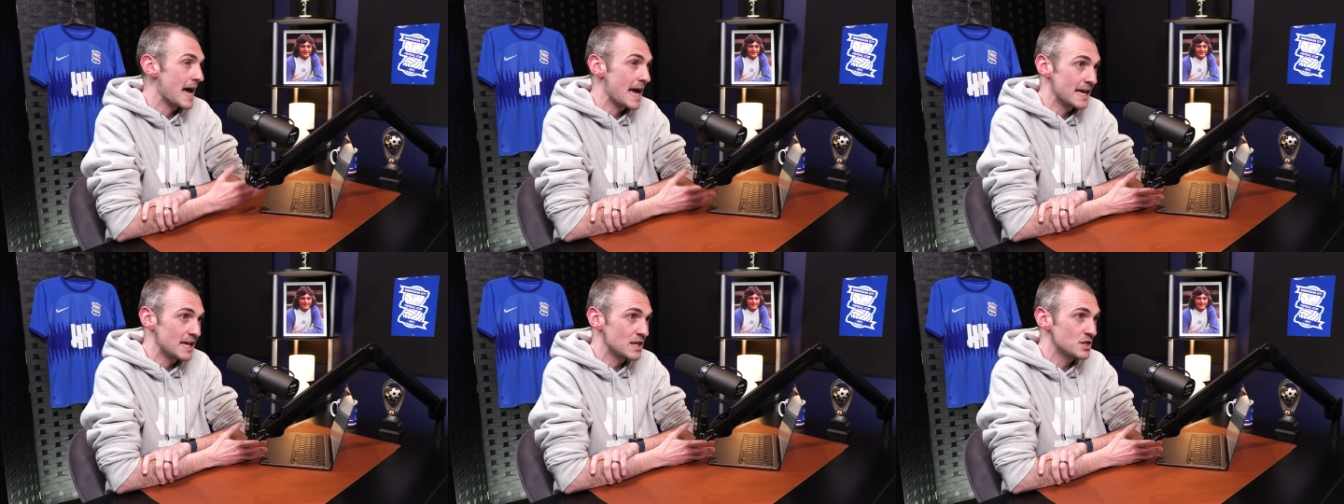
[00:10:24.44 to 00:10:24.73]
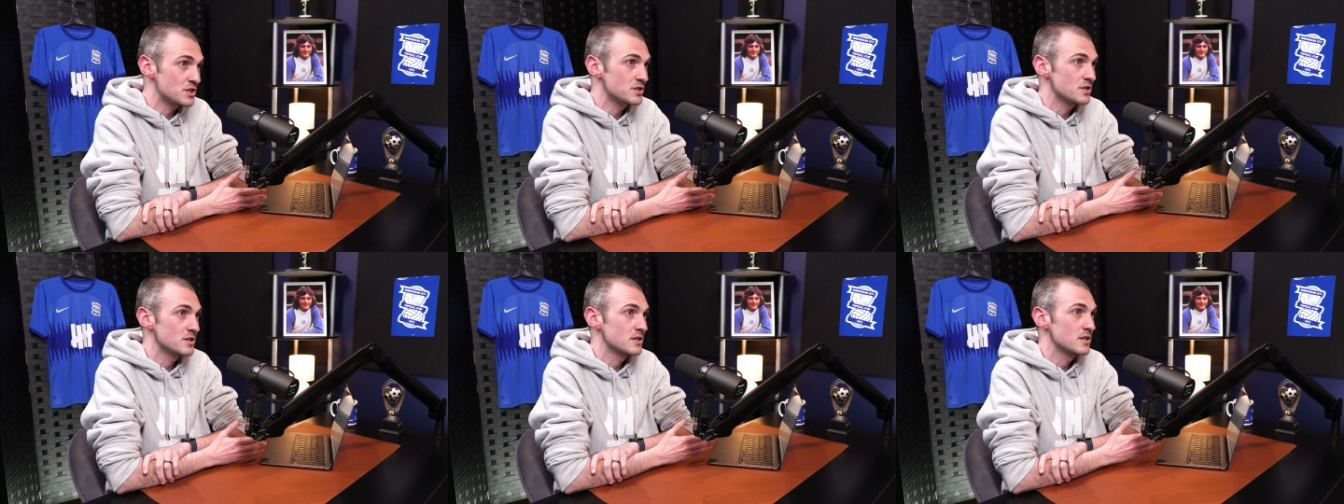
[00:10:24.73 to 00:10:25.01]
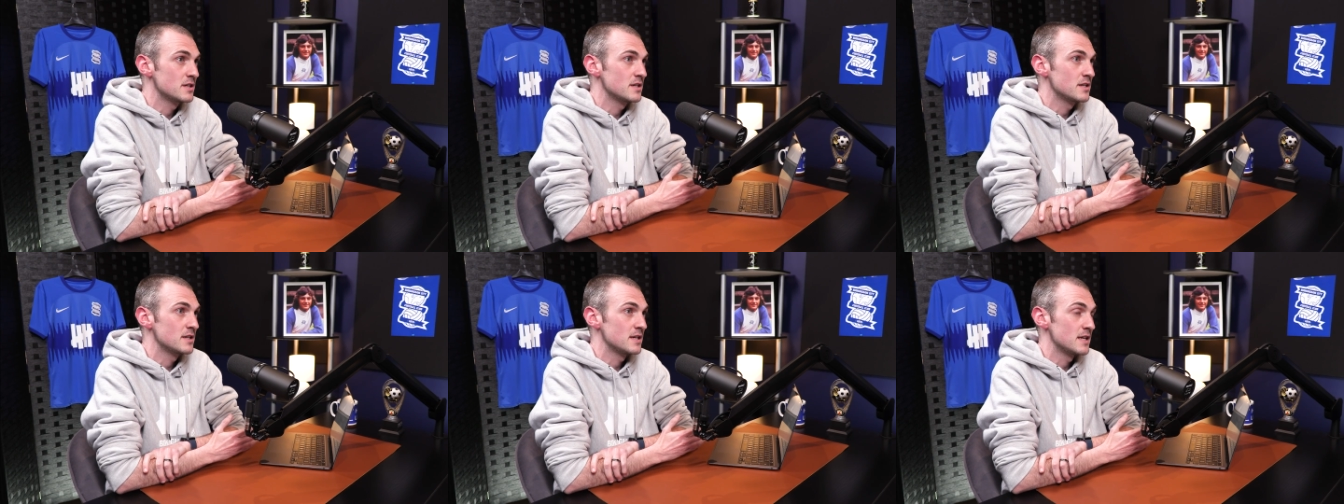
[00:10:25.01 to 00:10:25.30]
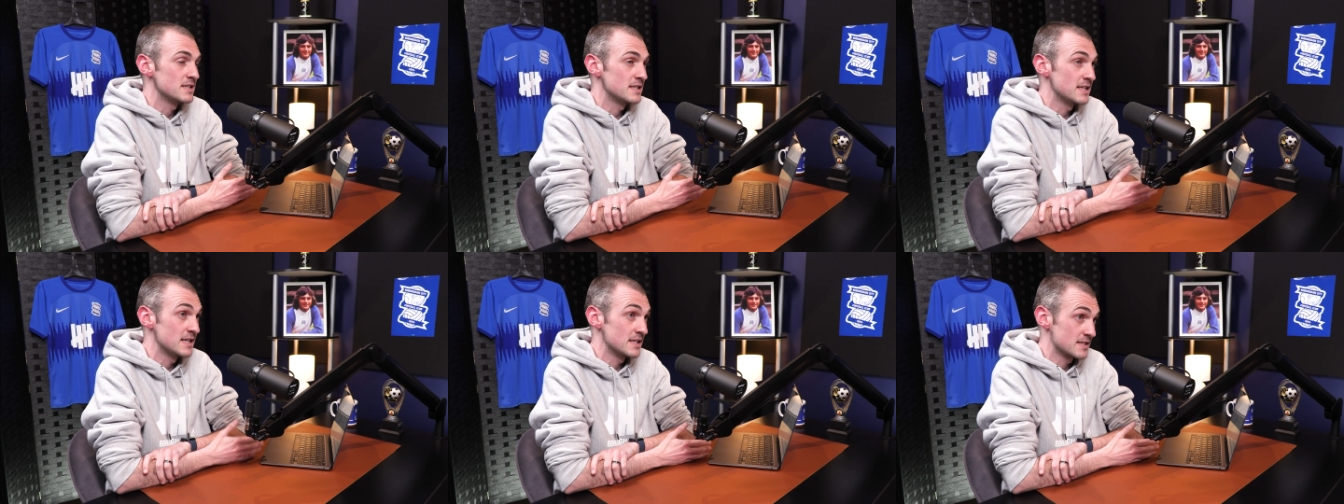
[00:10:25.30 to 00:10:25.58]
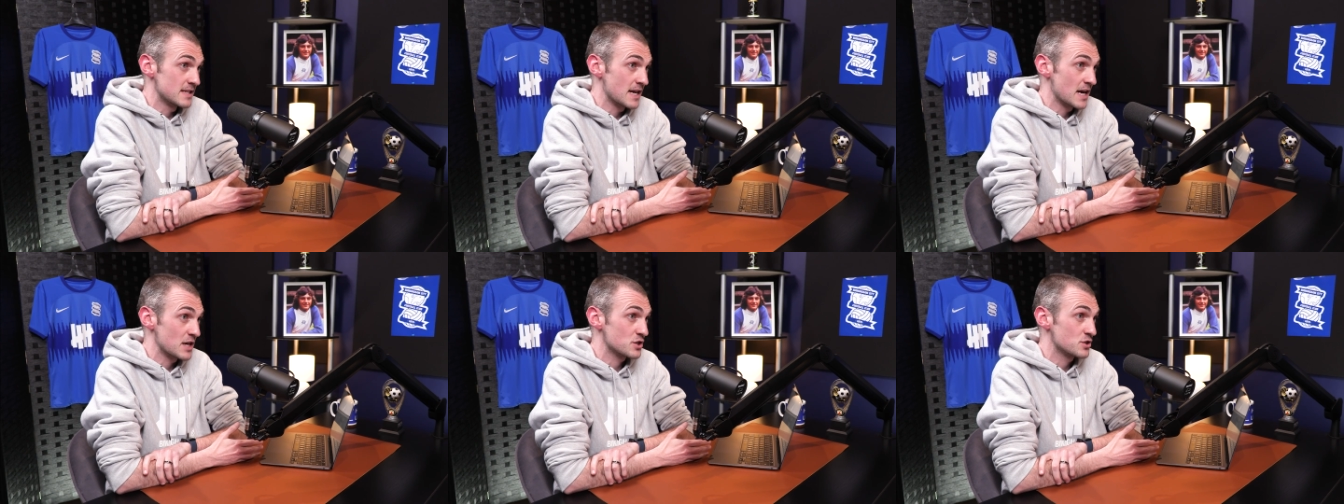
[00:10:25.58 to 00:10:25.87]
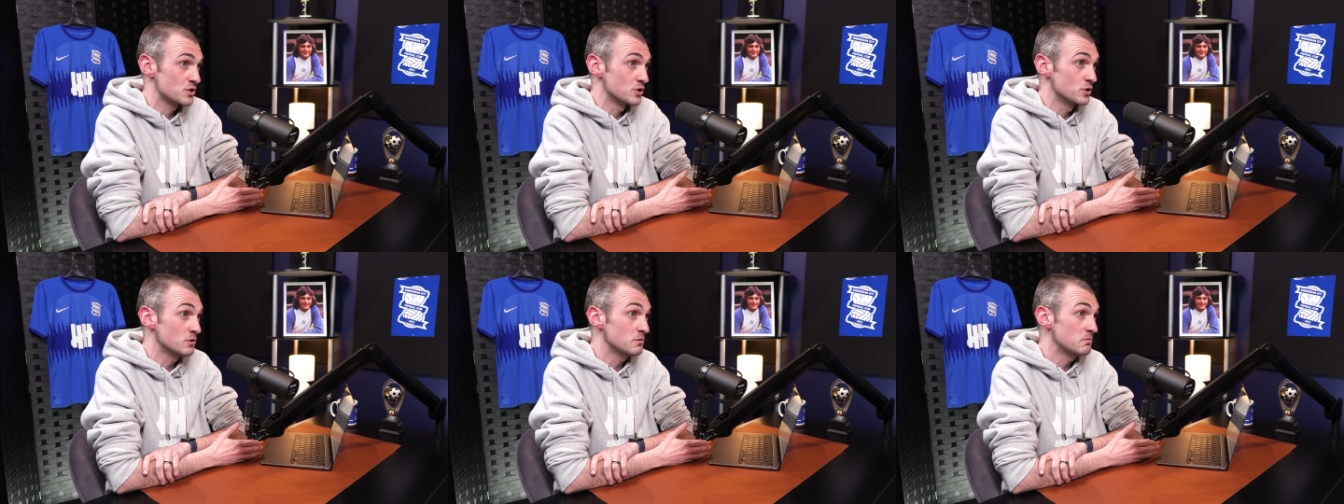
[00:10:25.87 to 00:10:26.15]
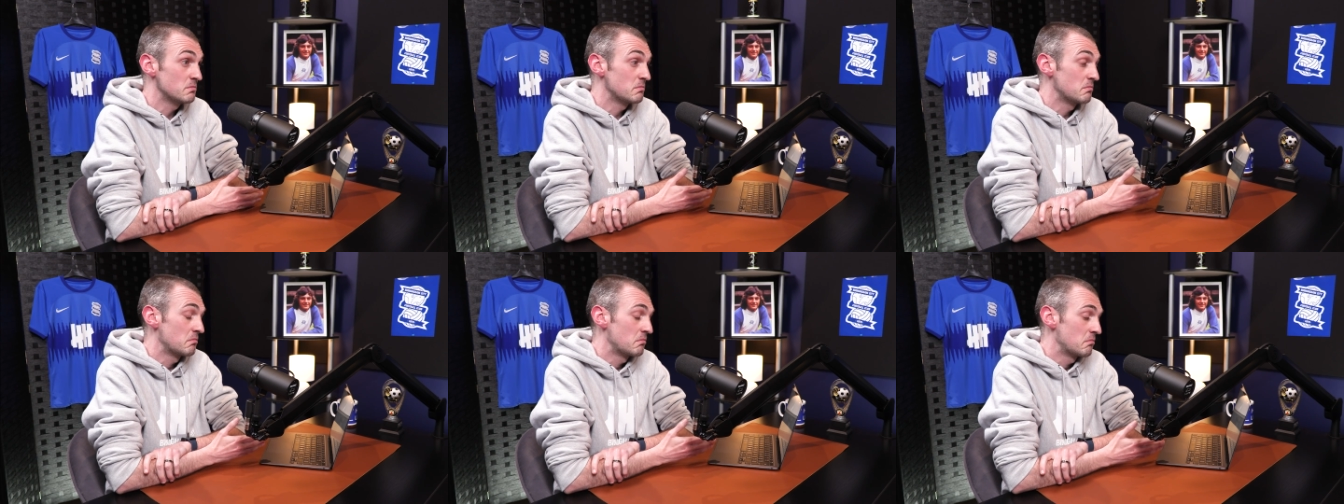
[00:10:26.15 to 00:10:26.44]
age, he's an
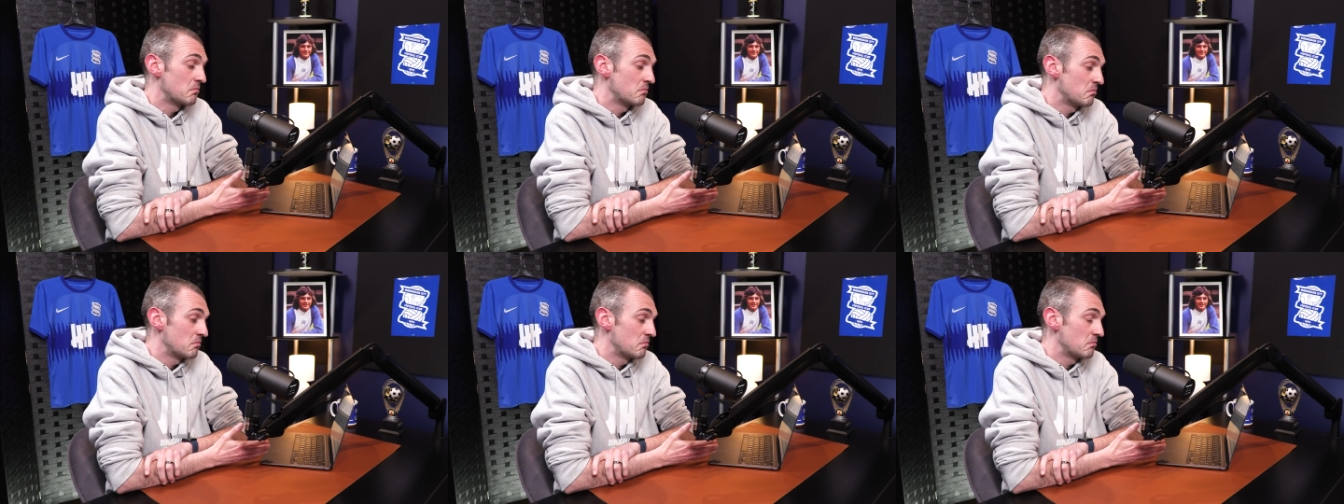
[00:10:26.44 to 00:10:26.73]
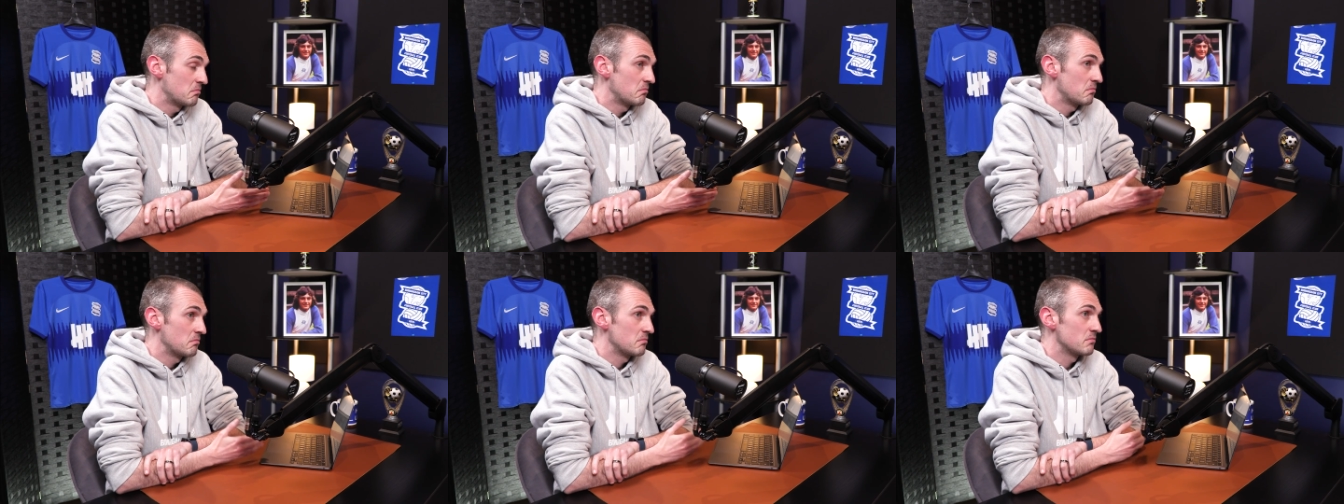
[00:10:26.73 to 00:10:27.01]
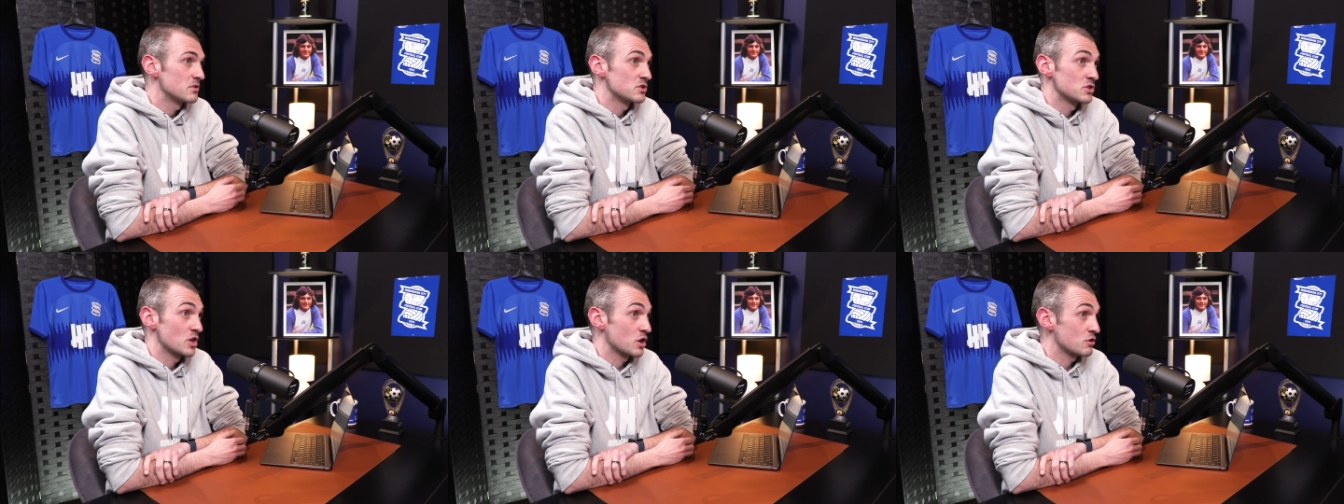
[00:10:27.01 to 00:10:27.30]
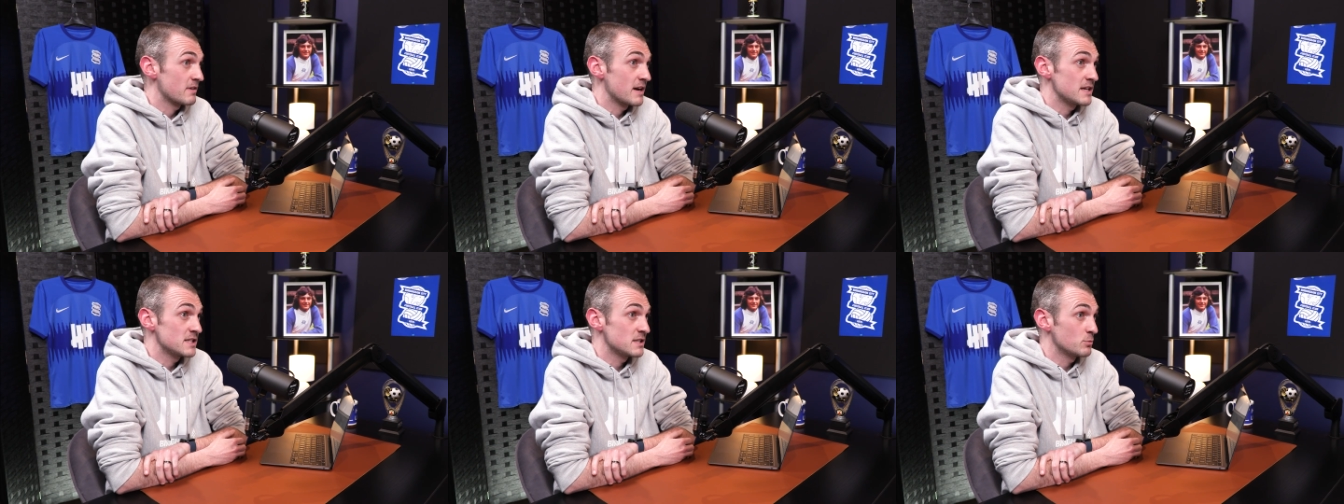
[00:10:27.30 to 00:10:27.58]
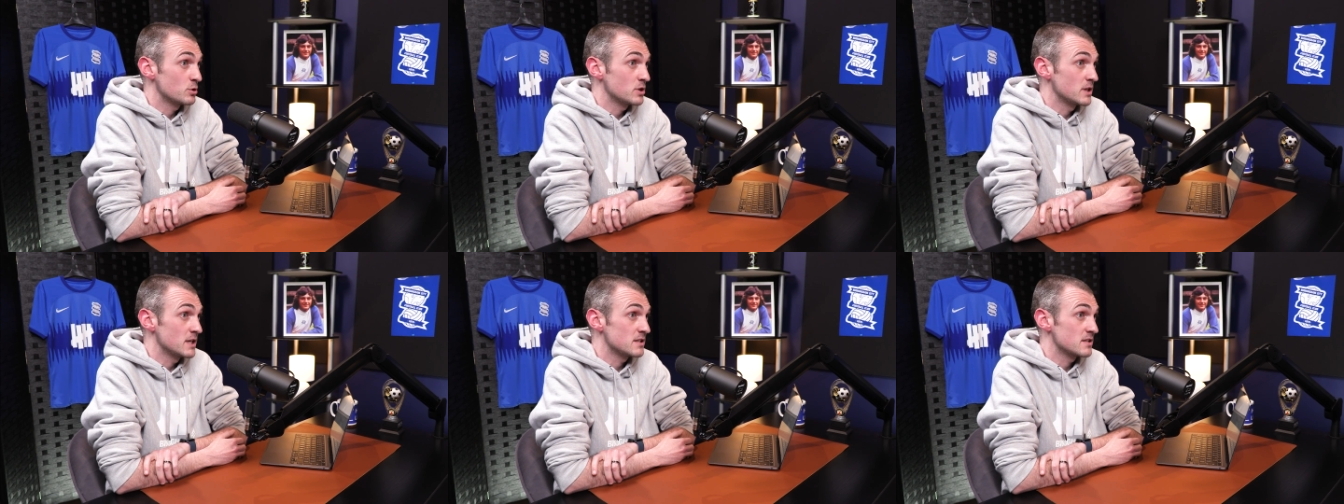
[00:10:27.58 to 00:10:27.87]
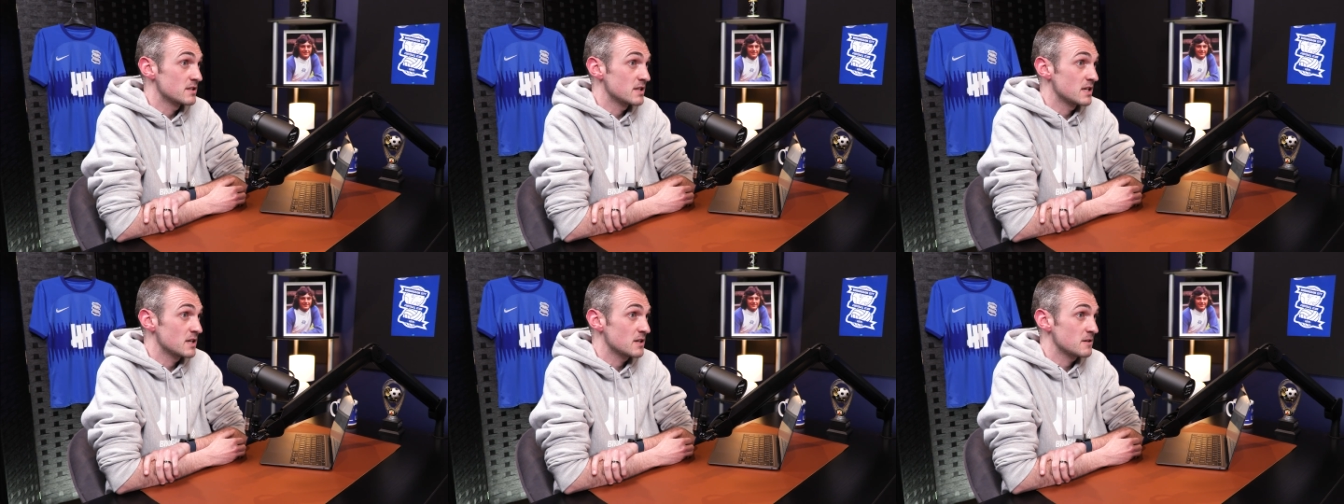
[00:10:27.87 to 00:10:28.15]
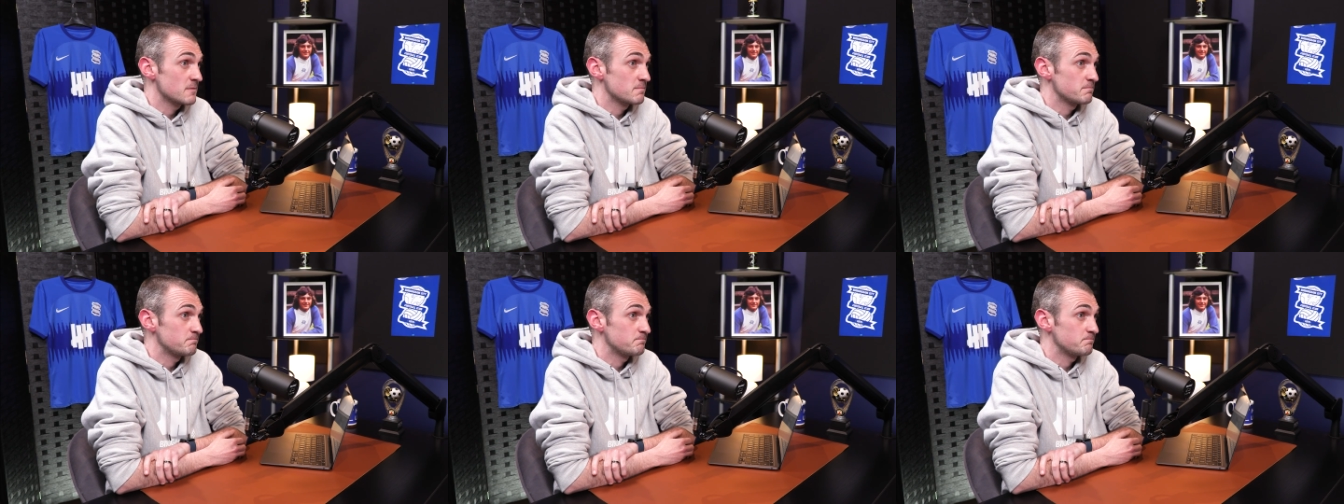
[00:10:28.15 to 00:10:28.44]
international. It's not crazy money to think.